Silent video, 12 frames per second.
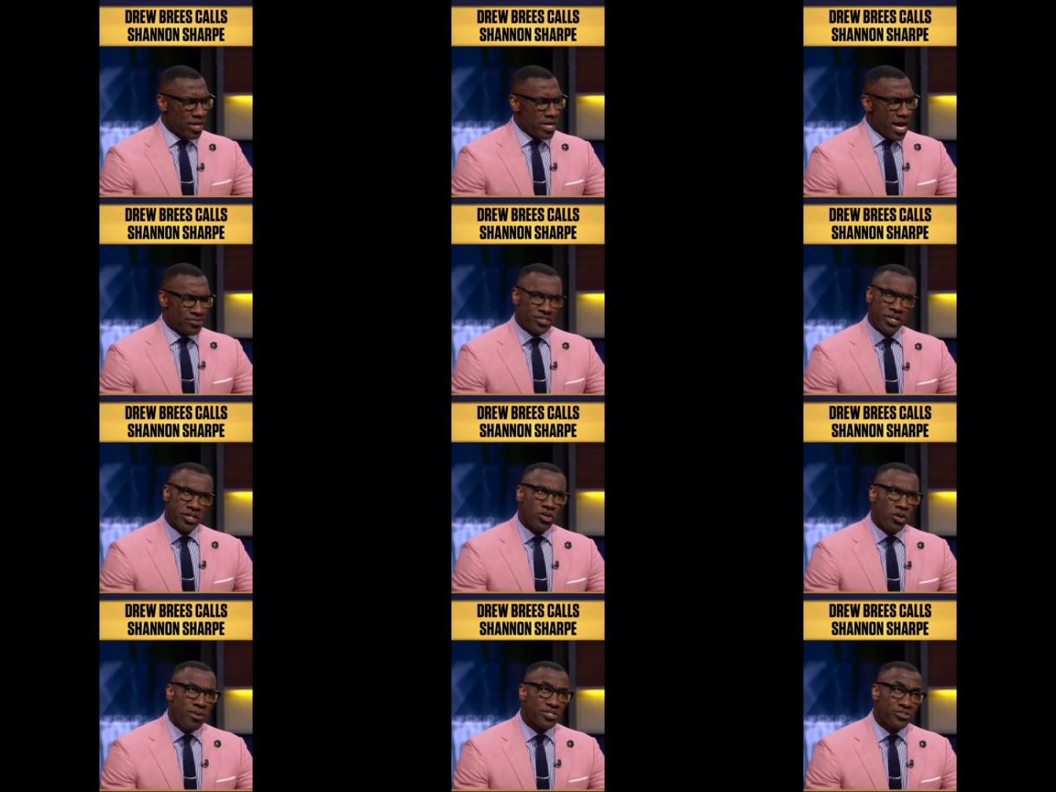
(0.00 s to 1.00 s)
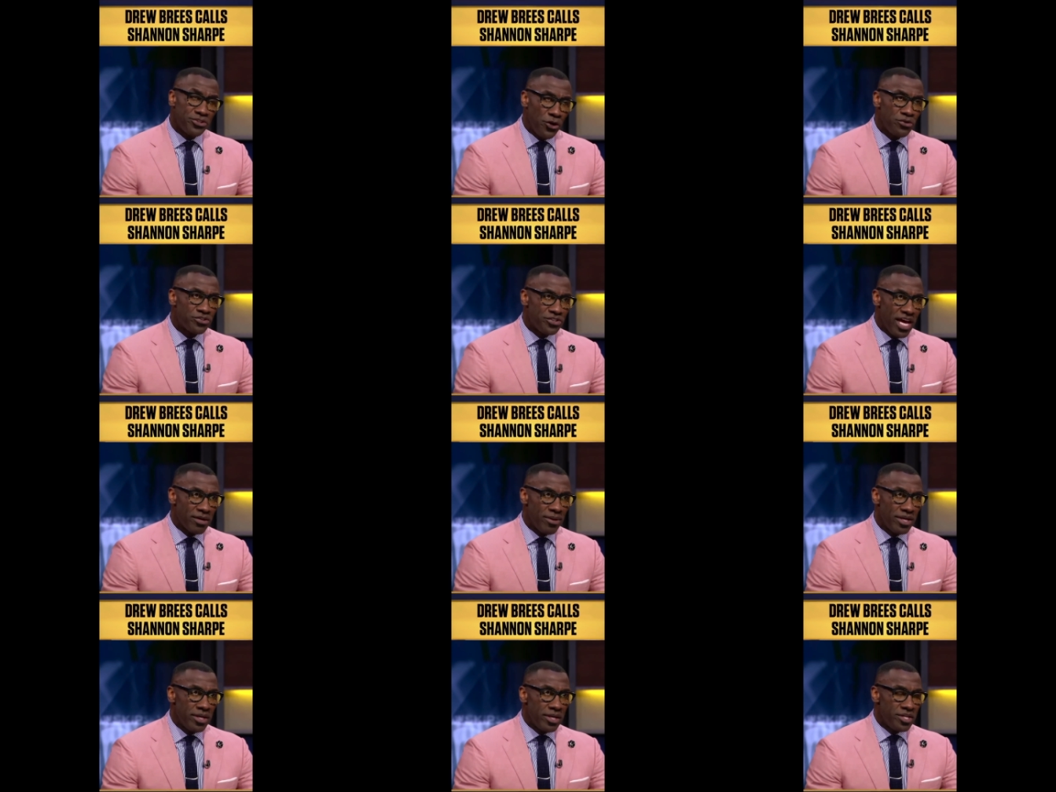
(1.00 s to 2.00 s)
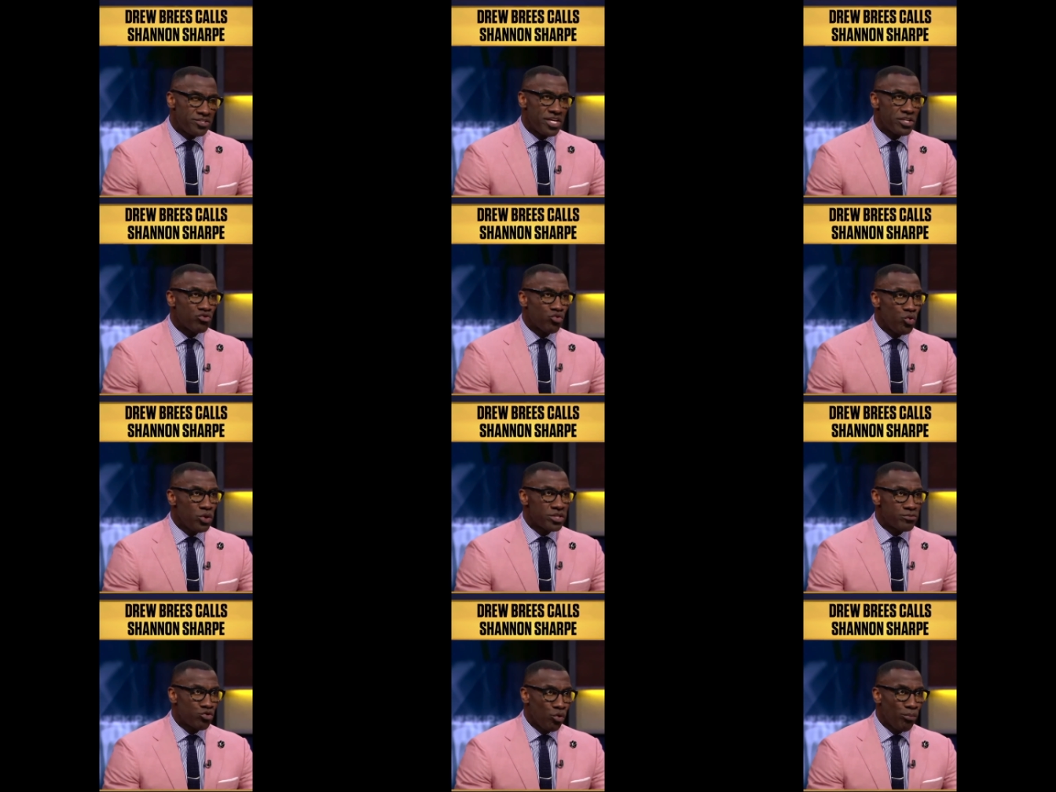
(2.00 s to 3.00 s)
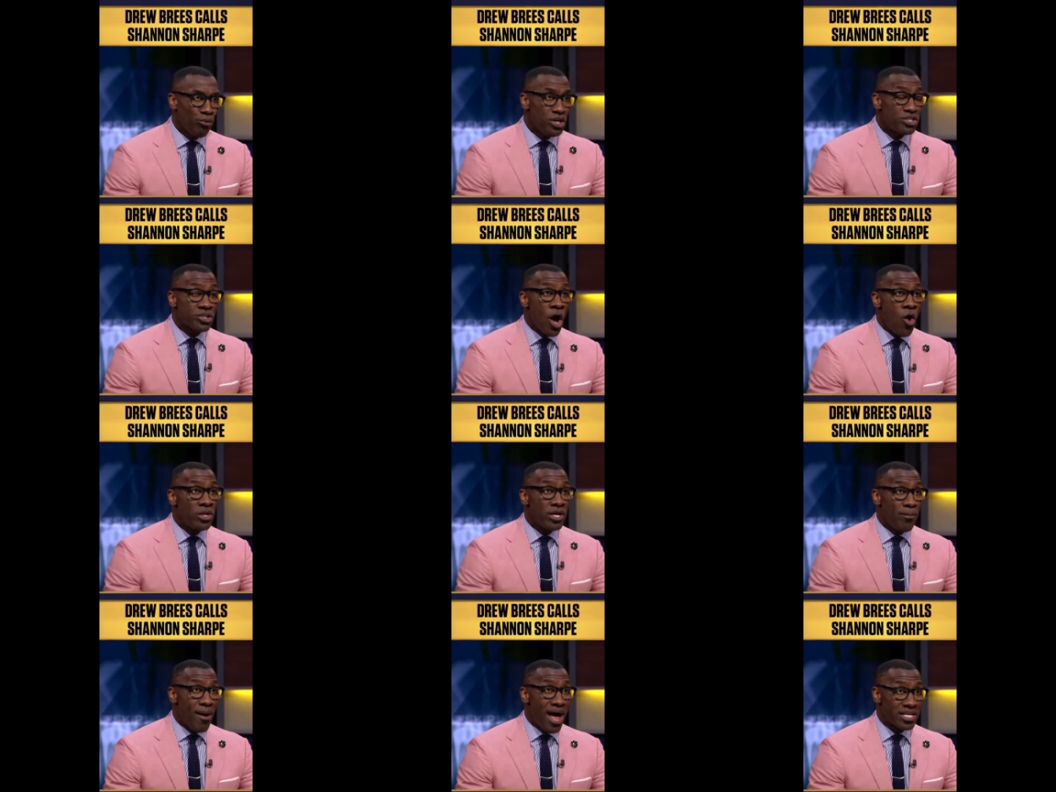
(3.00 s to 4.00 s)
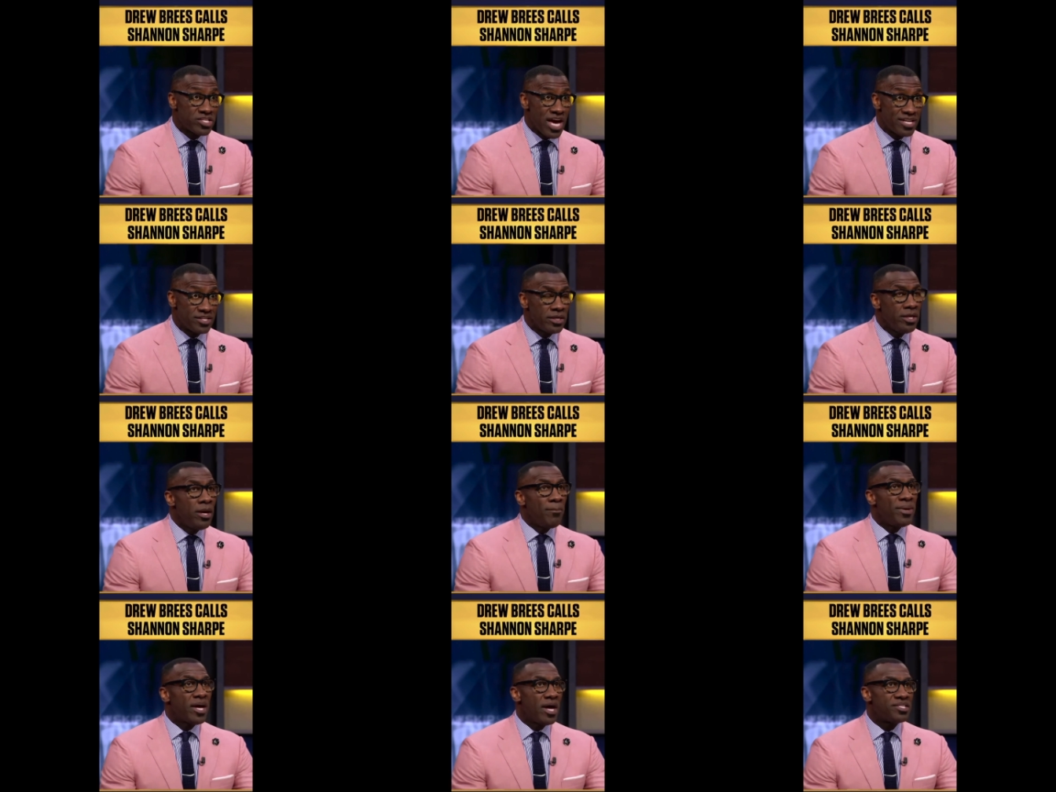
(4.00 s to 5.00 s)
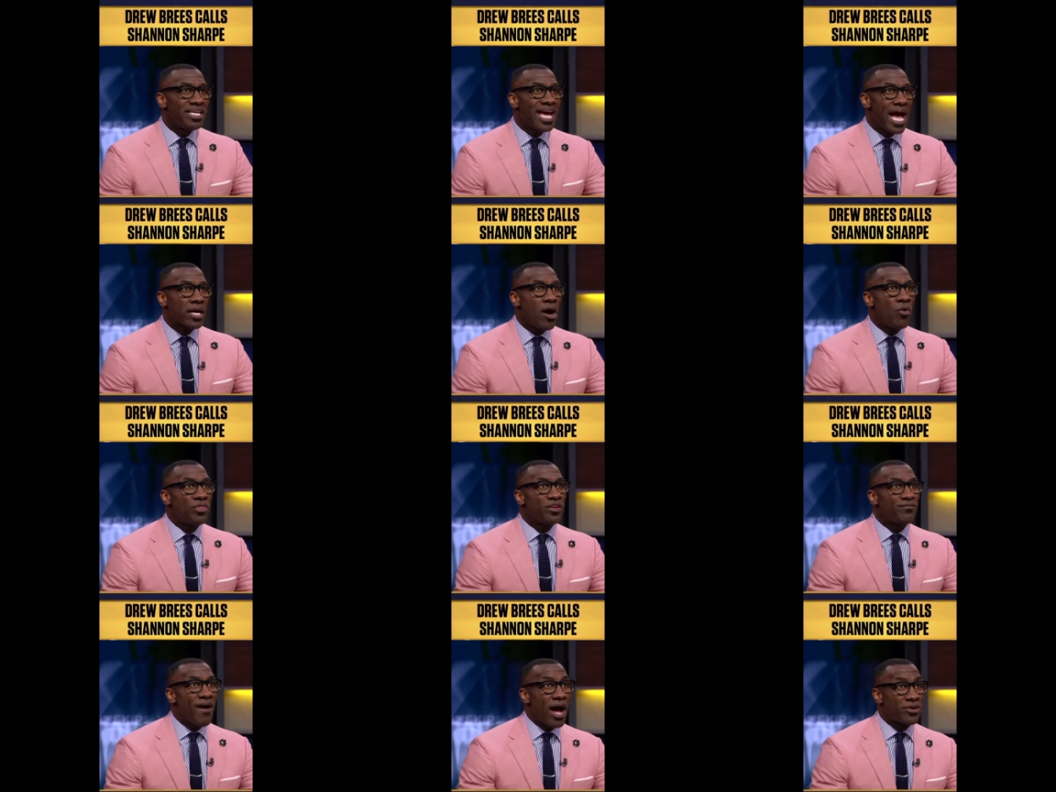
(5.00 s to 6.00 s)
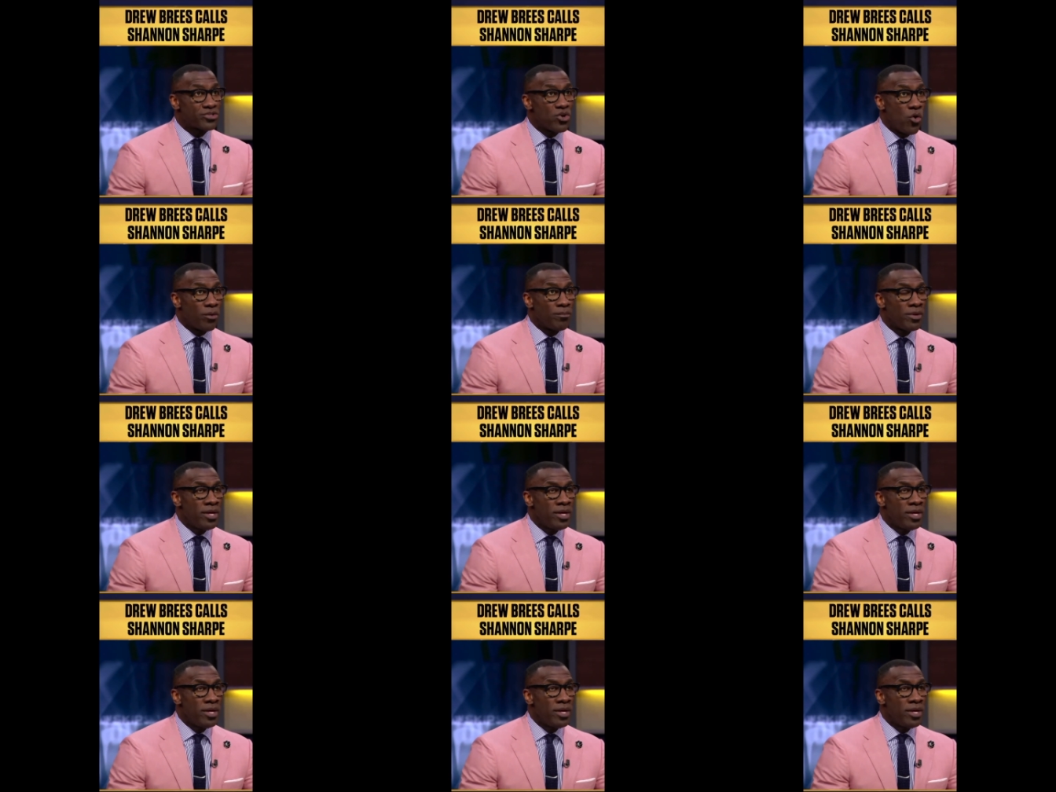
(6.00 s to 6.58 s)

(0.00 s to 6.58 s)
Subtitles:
I said, there's going to be a certain segment that says Drew Brees is only apologizing because he got caught in this firestorm.